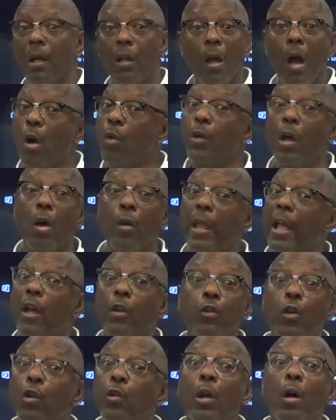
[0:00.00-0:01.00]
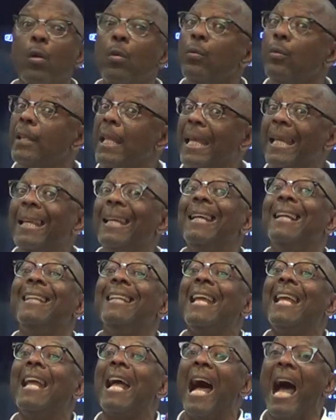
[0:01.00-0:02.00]
Oh, no, no. They
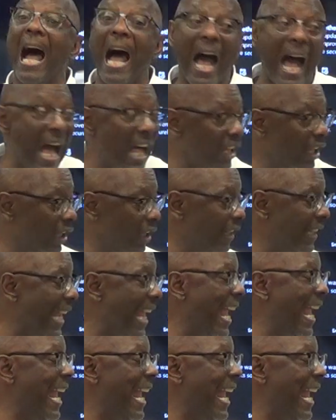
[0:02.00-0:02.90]
hollered